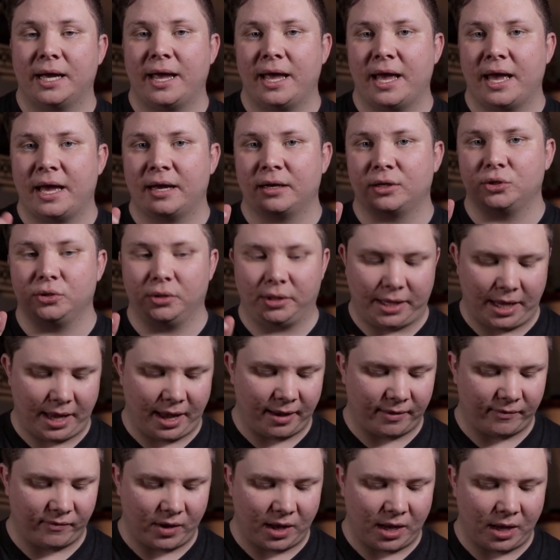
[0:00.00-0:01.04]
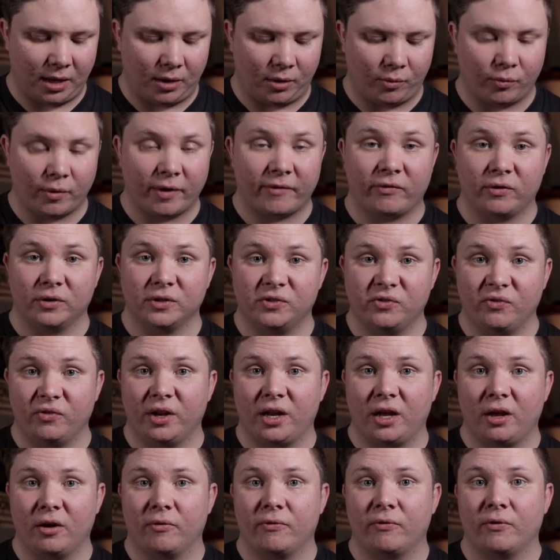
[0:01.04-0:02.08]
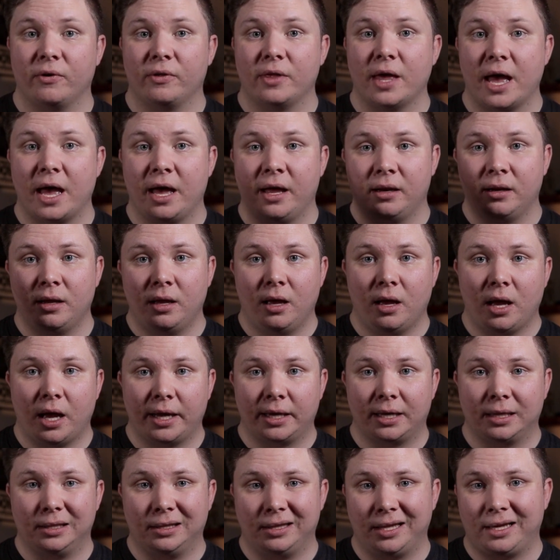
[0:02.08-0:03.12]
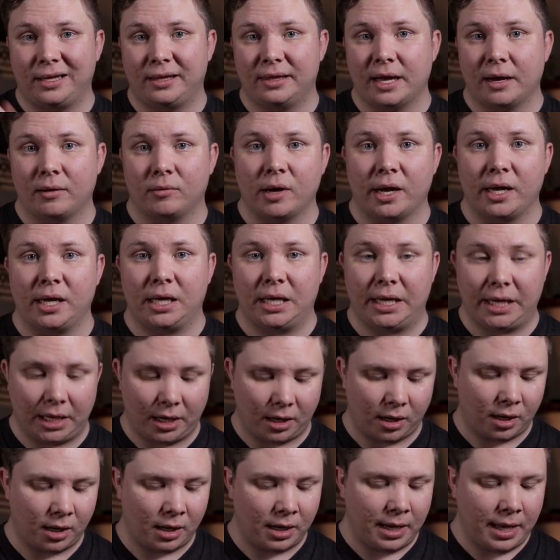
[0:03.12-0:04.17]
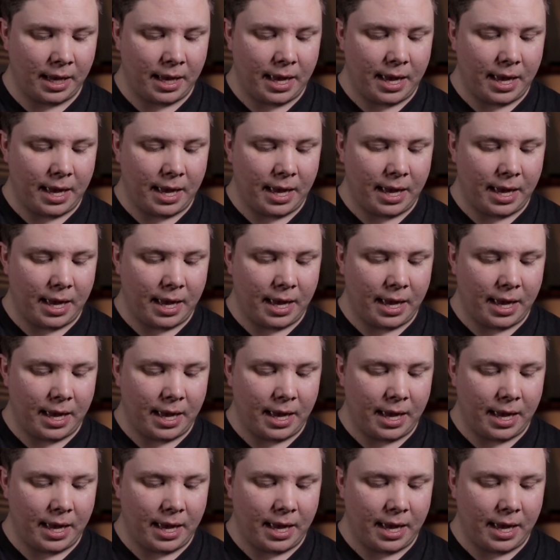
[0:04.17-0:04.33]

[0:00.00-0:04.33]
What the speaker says: I actually have a reference video for that. I can link that right here.